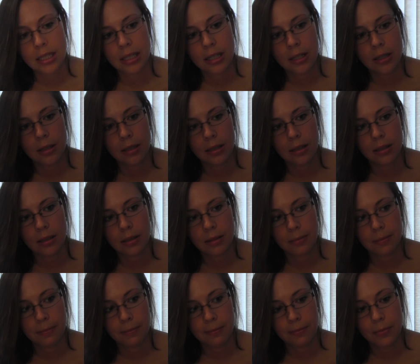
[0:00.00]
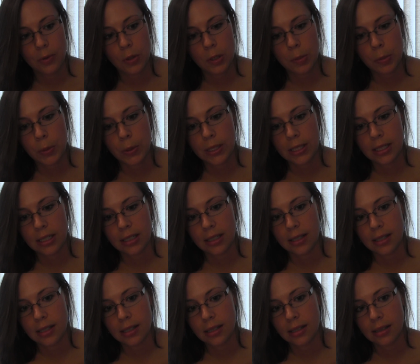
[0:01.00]
the most
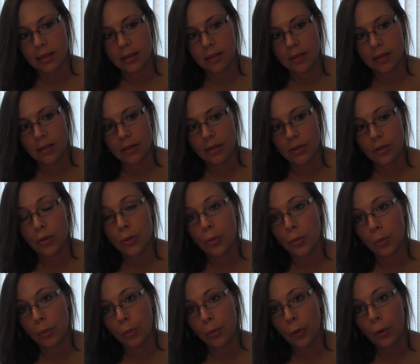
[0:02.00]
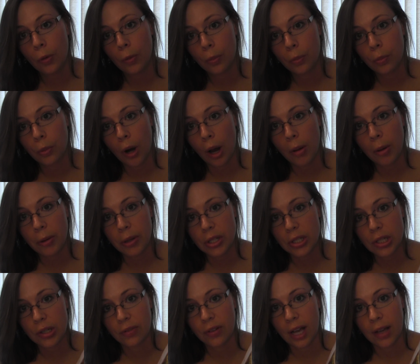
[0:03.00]
poisonous. You will probably
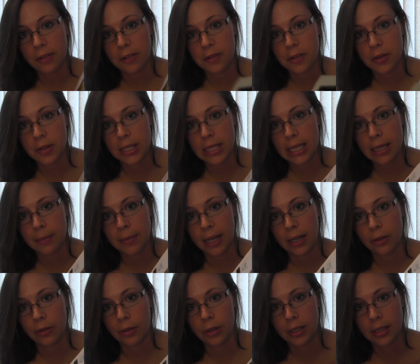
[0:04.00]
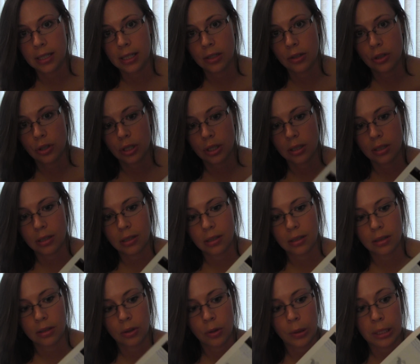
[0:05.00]
survive if you seek medical attention
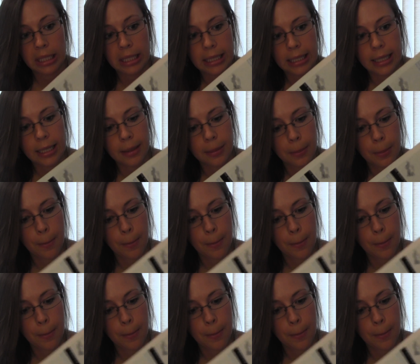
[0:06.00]
quickly.